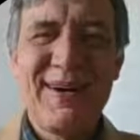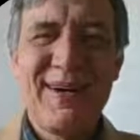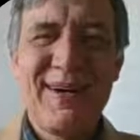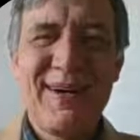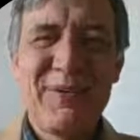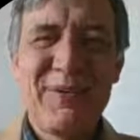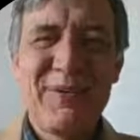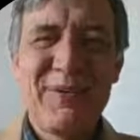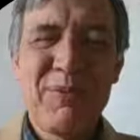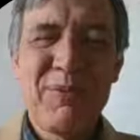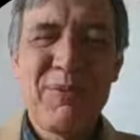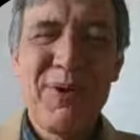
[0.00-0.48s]

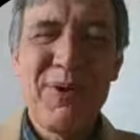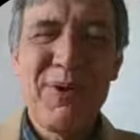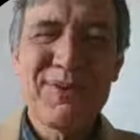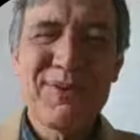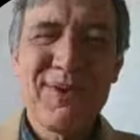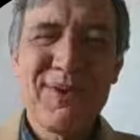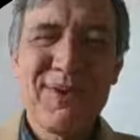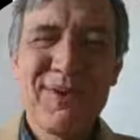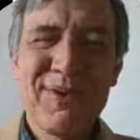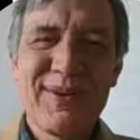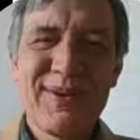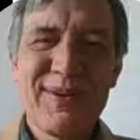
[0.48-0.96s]
reports
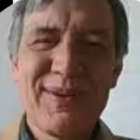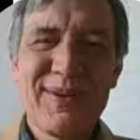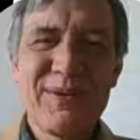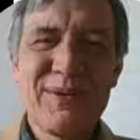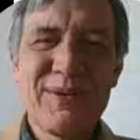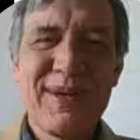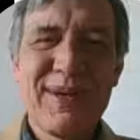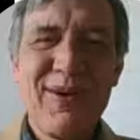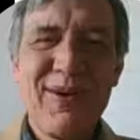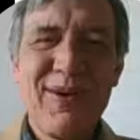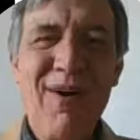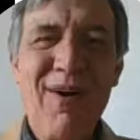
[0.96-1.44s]
are
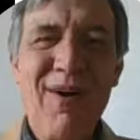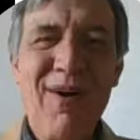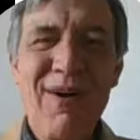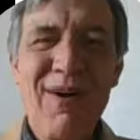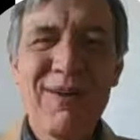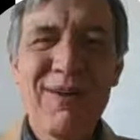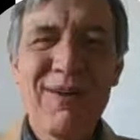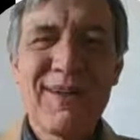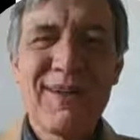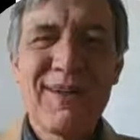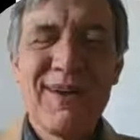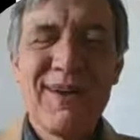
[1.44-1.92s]
usually
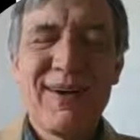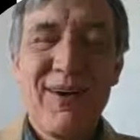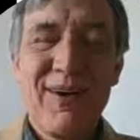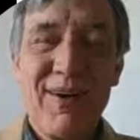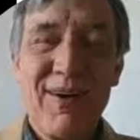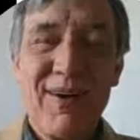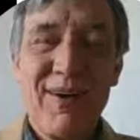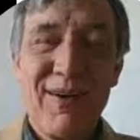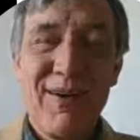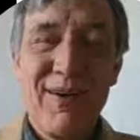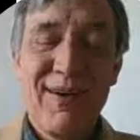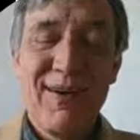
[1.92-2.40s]
called
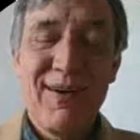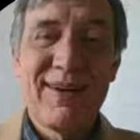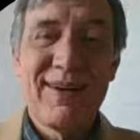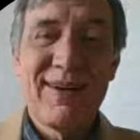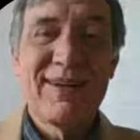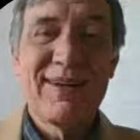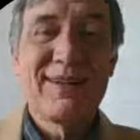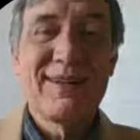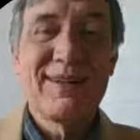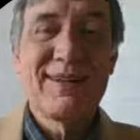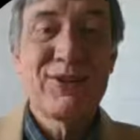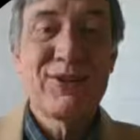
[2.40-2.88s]
are
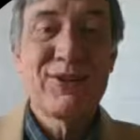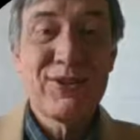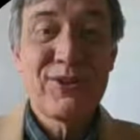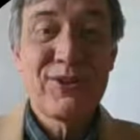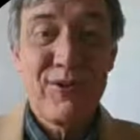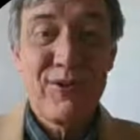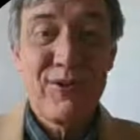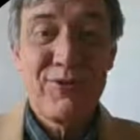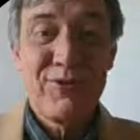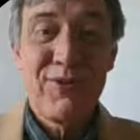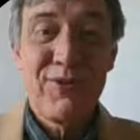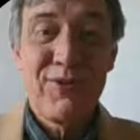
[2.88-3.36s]

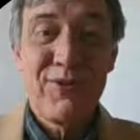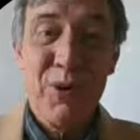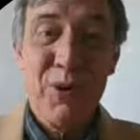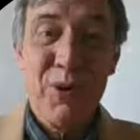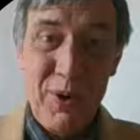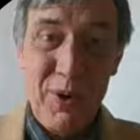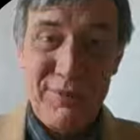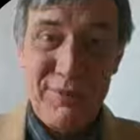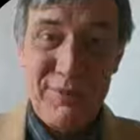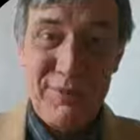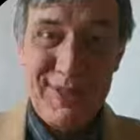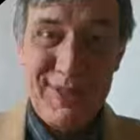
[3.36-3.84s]
shelf
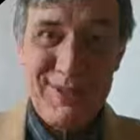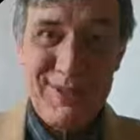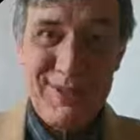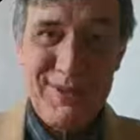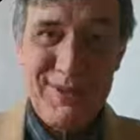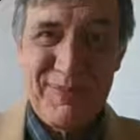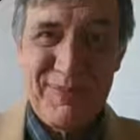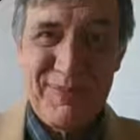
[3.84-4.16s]
ornaments.